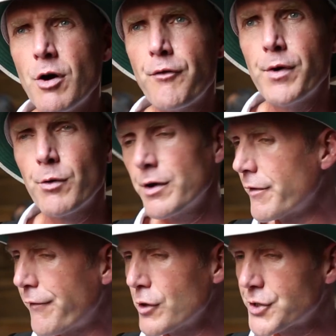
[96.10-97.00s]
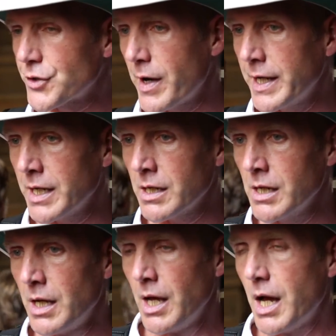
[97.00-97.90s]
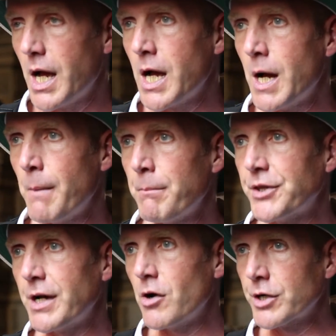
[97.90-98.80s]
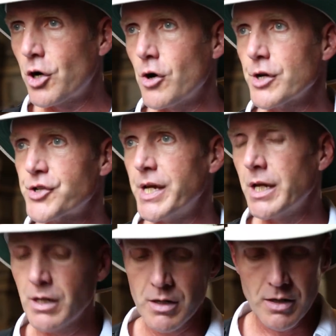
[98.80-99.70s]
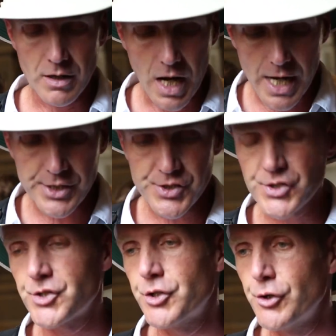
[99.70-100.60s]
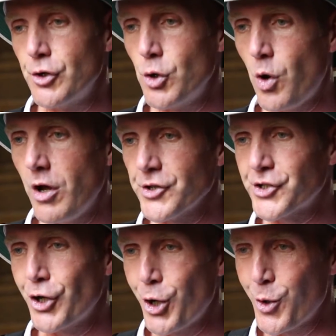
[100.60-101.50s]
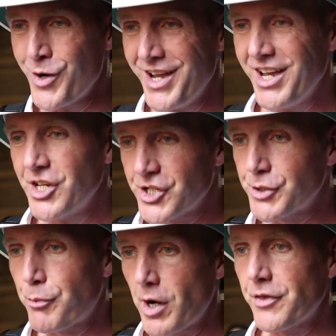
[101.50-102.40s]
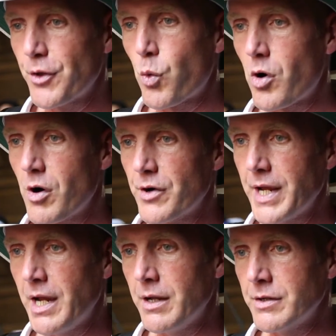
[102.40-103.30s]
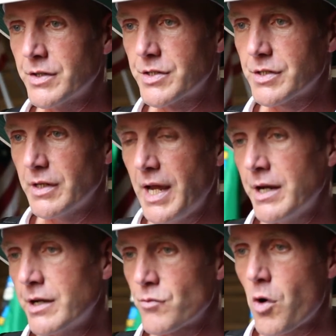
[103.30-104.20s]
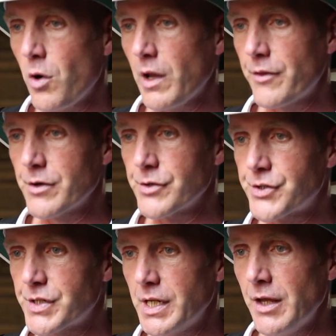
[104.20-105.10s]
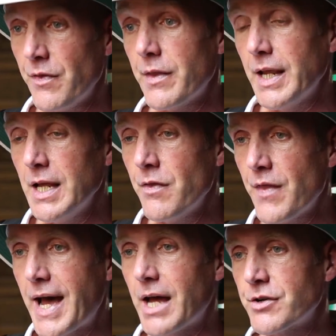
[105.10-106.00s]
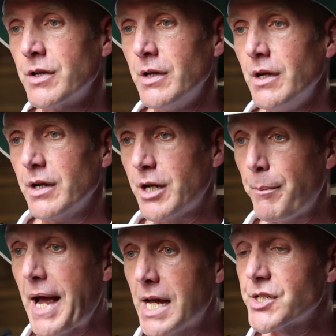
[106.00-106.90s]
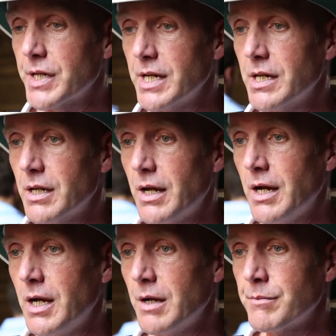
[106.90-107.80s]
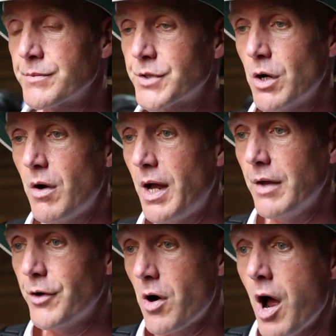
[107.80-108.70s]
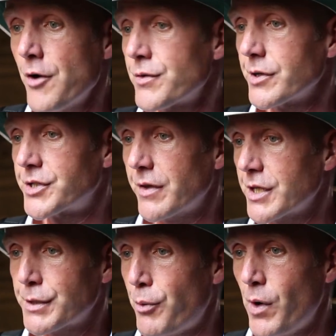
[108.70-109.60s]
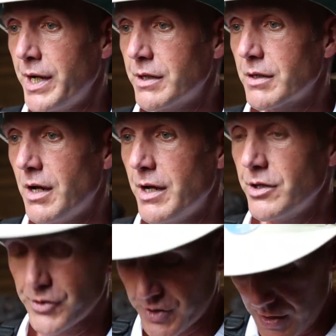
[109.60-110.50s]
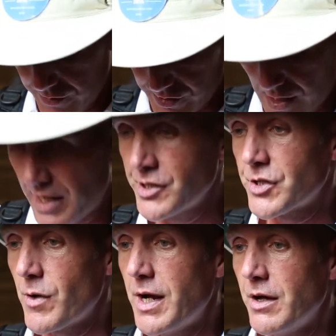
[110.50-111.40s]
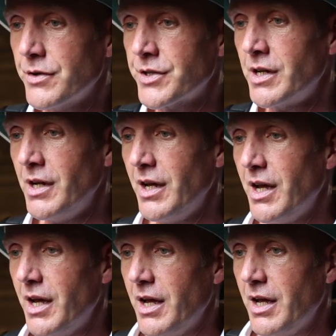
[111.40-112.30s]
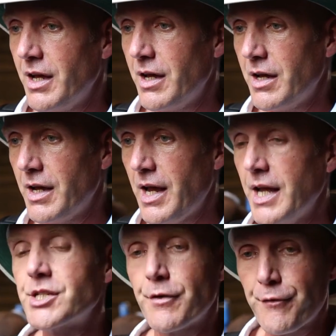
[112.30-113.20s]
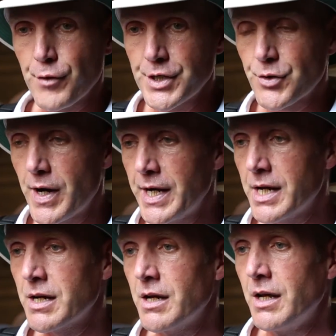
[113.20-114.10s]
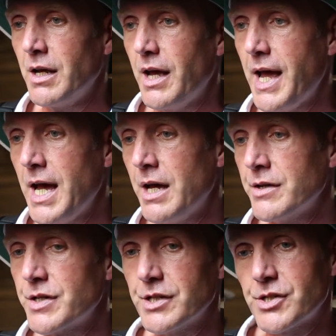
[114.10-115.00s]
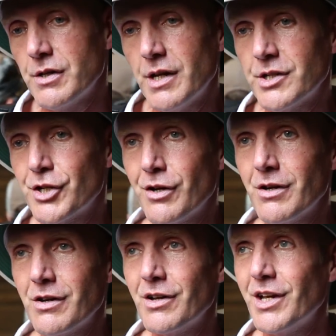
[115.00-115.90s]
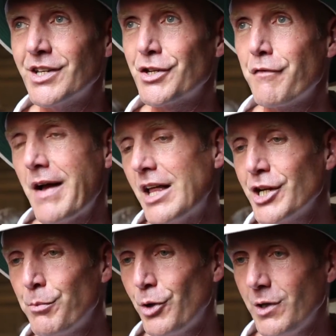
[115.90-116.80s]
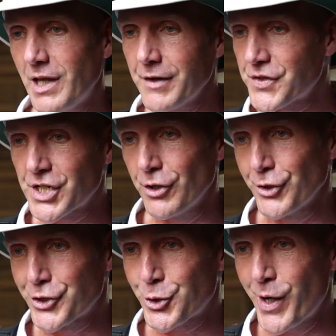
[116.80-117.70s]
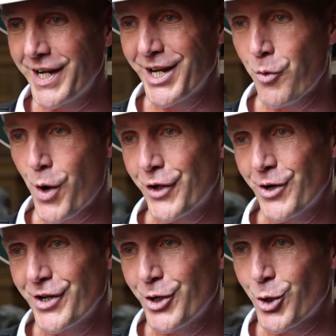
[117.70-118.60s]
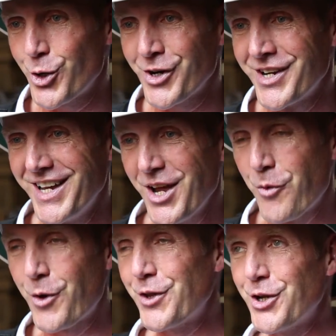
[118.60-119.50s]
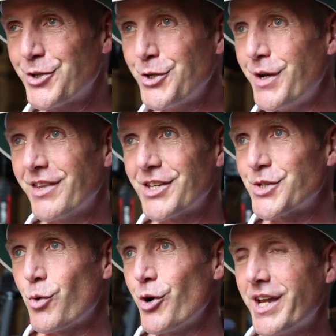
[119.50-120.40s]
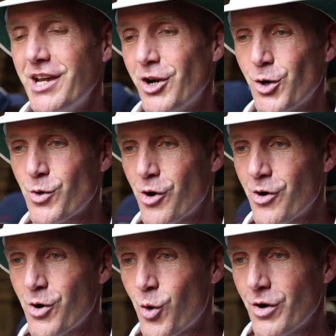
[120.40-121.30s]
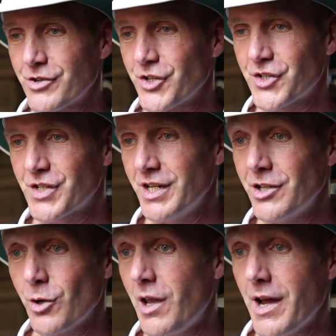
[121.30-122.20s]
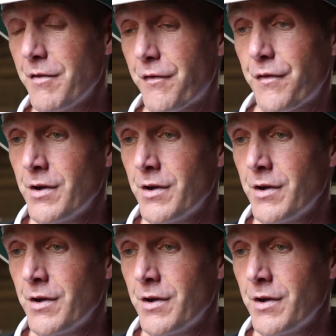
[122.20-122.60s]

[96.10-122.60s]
know if we were in the first training, um, but they're encouraging us to also spread the word and and enroll others in in that capacity. Um, so uh, there are hundreds at this point. Uh, you'll see the signs around. And it's a free training. It's a free training, and it's a it's a it's a valuable life skills training whether you're whether you're doing this work here or, or just in your life.